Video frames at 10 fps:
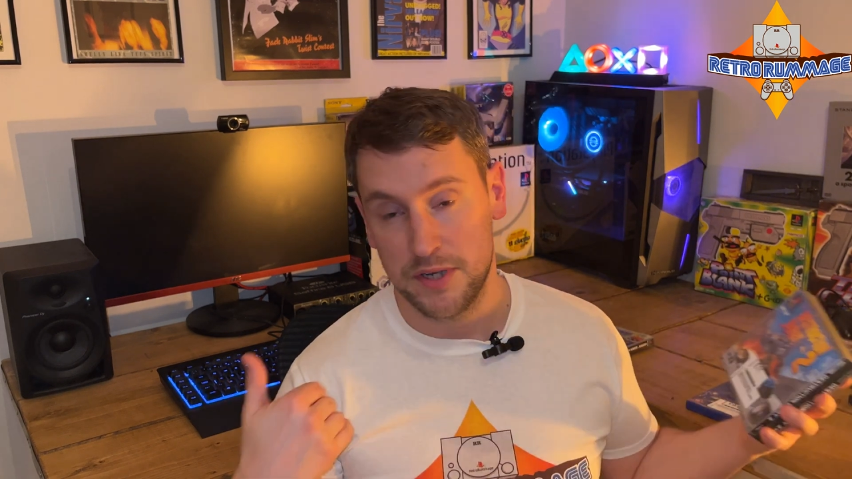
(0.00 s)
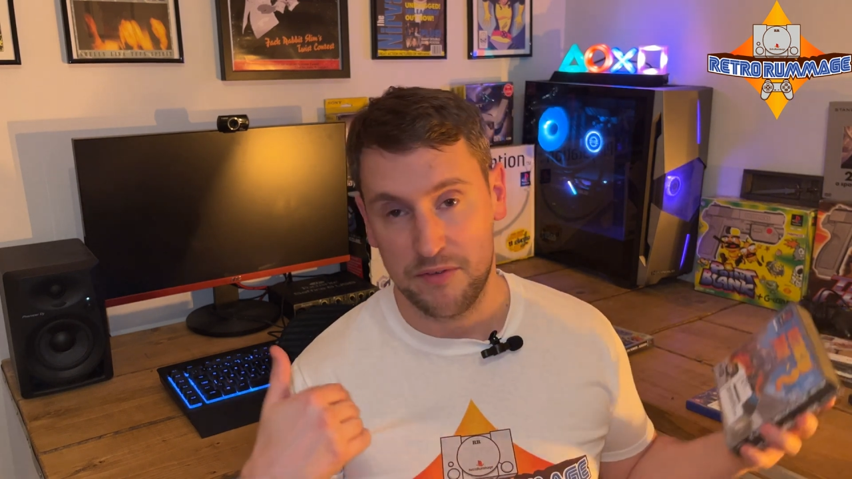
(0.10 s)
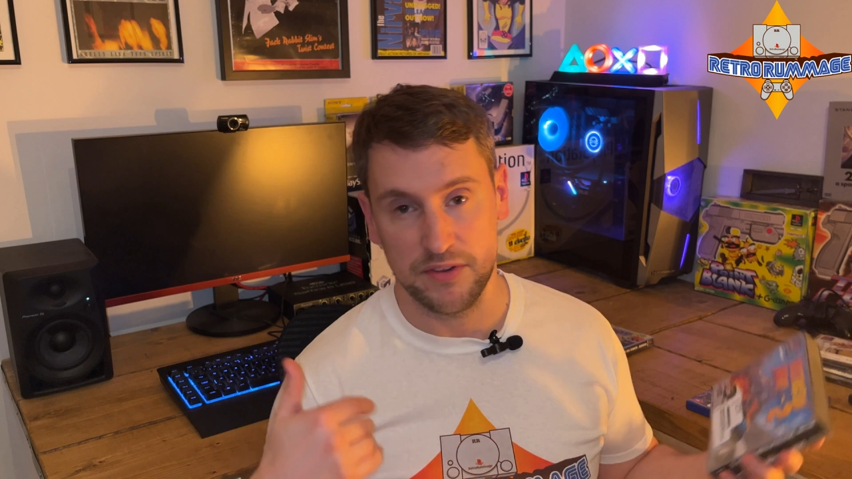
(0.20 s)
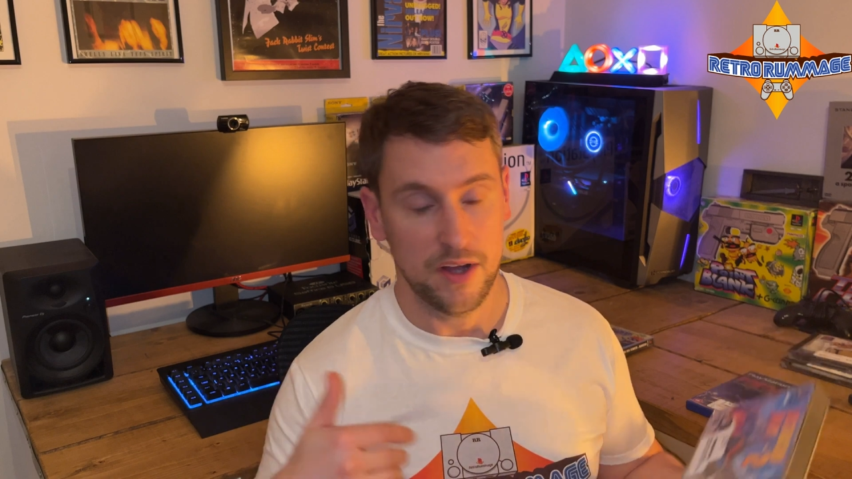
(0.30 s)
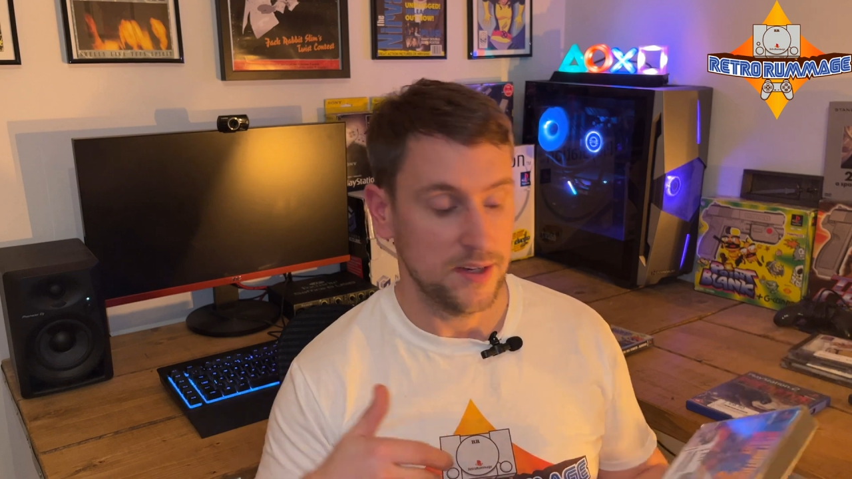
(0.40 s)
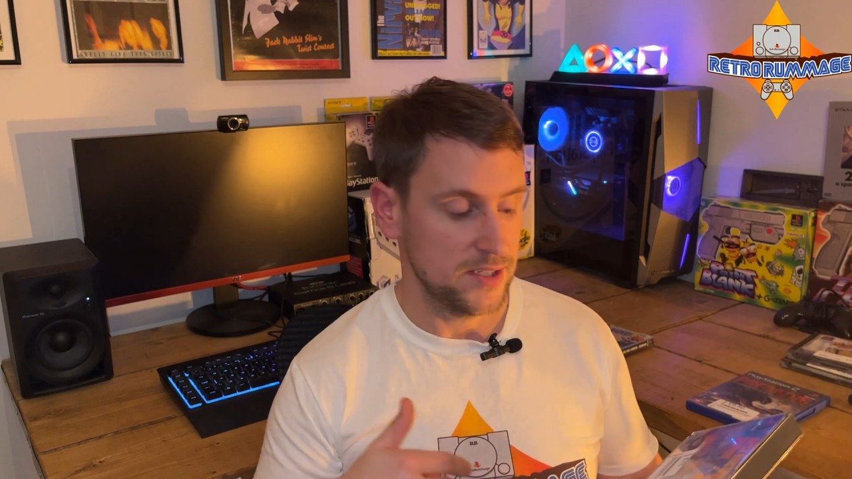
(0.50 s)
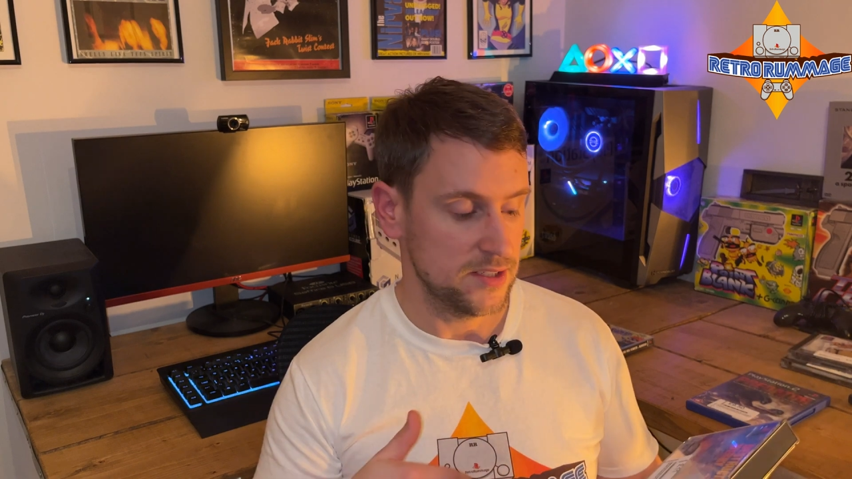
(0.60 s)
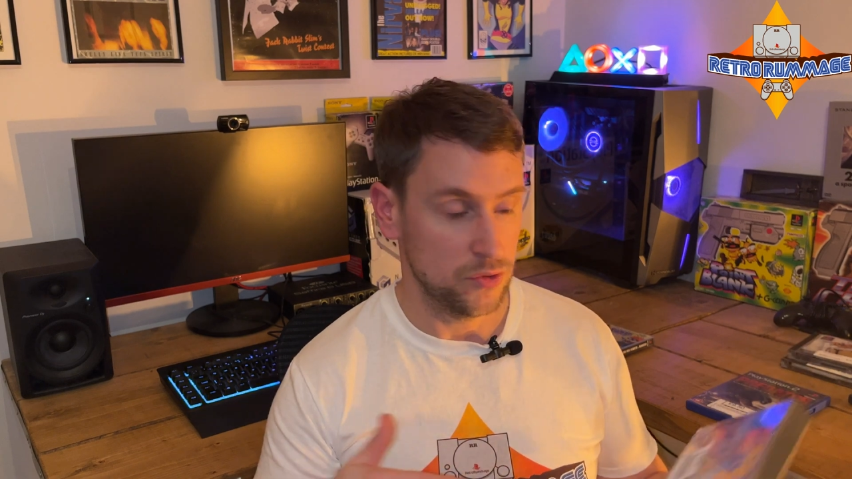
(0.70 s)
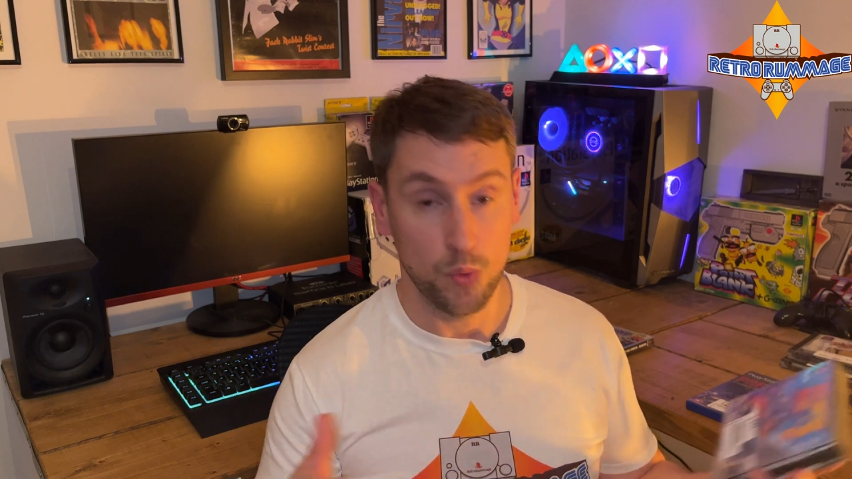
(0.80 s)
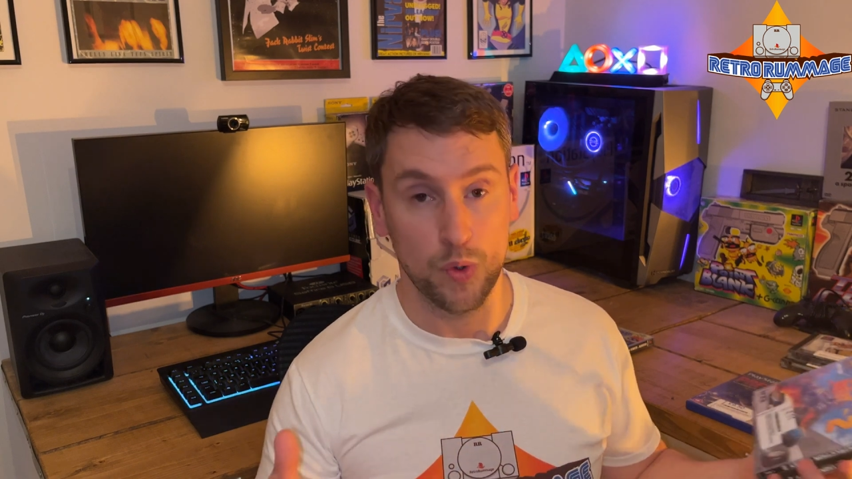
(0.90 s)
but nothing that I
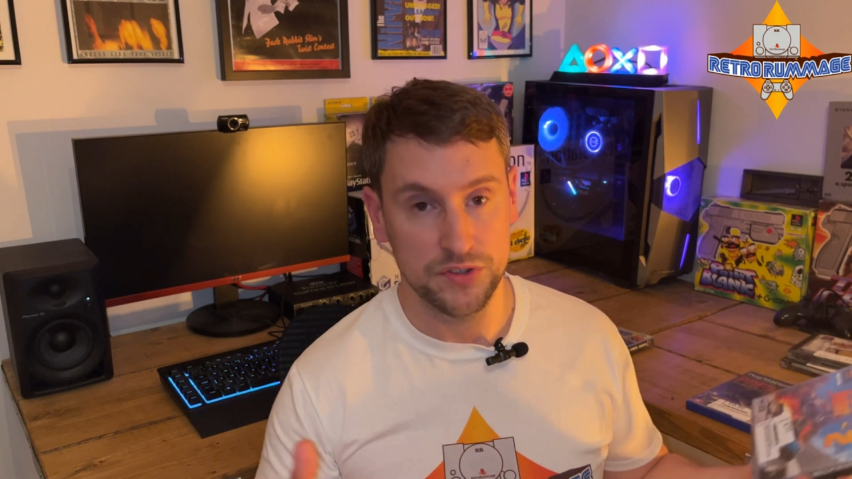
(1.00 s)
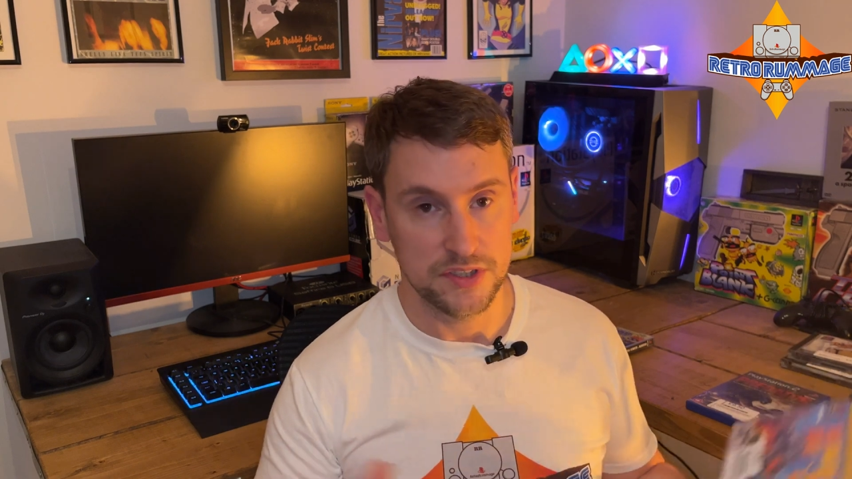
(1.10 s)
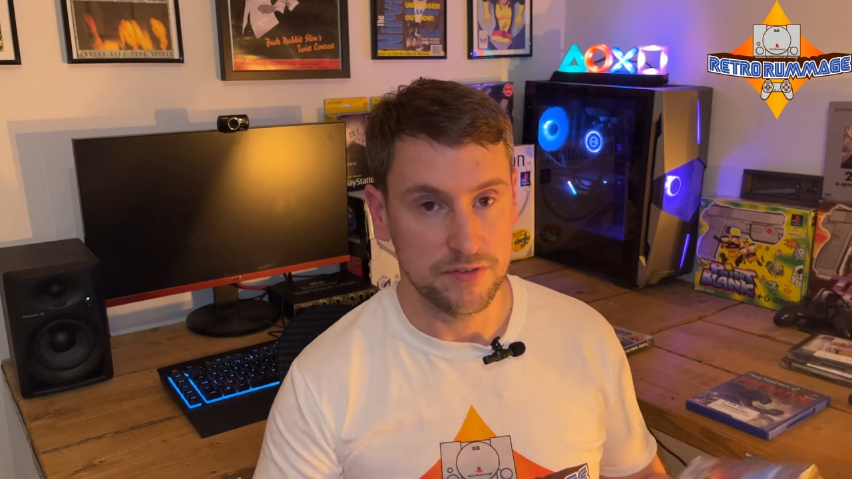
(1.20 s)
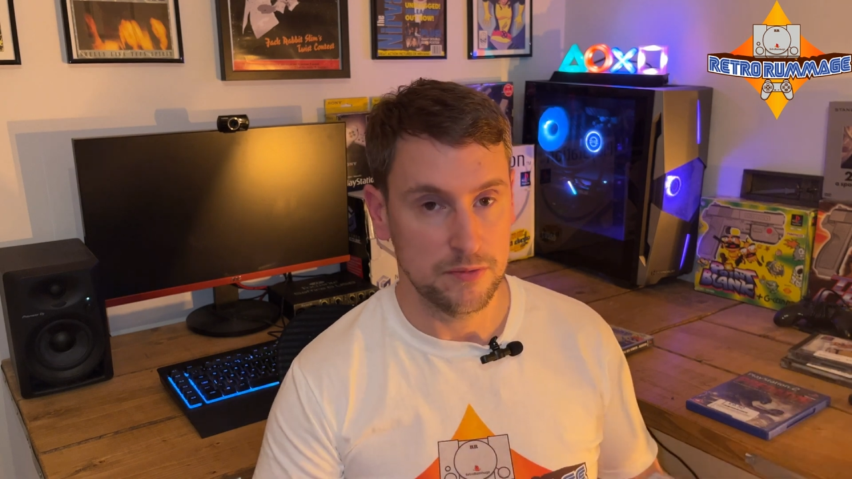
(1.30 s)
needed or wanted